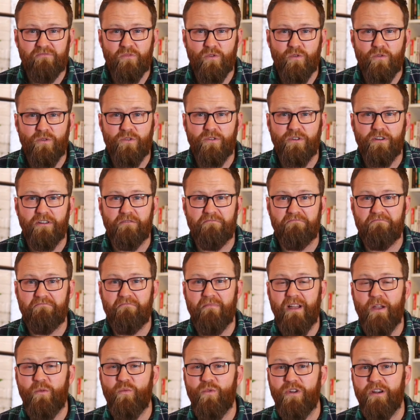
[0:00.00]
or
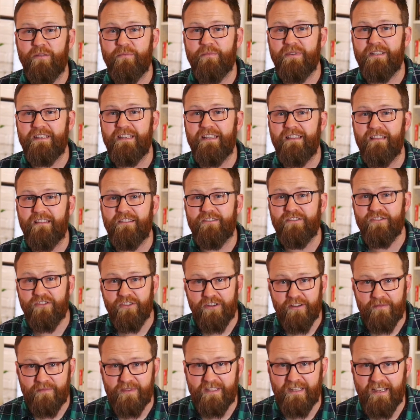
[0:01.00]
might want a particular
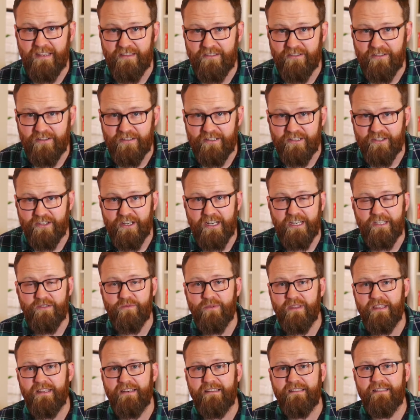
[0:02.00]
circumstance not to change
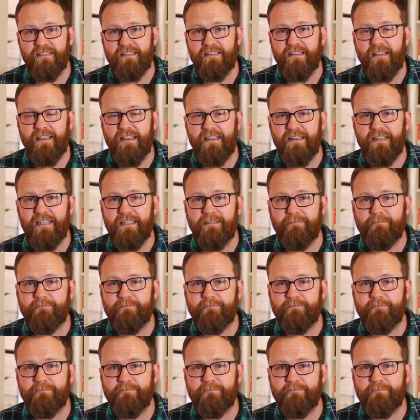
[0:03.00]
within a society?